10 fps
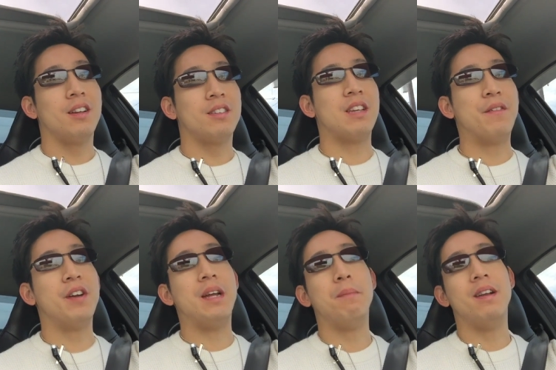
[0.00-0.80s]
7
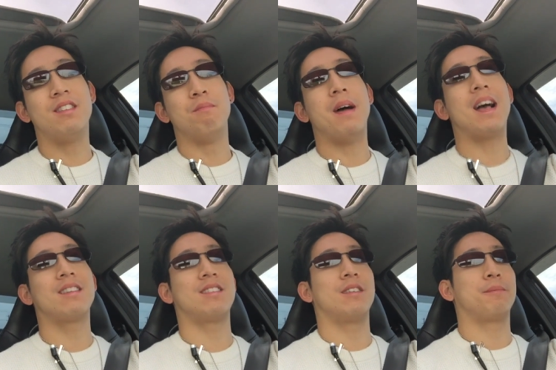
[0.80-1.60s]
or 8 minutes
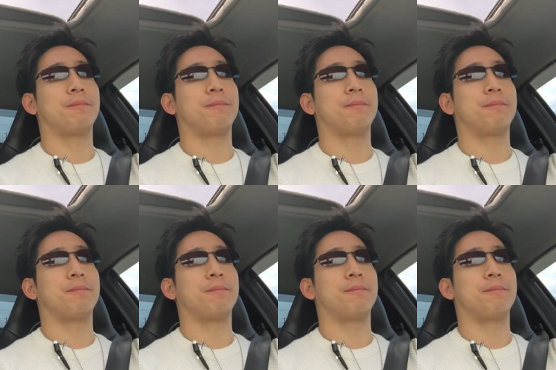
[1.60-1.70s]
max.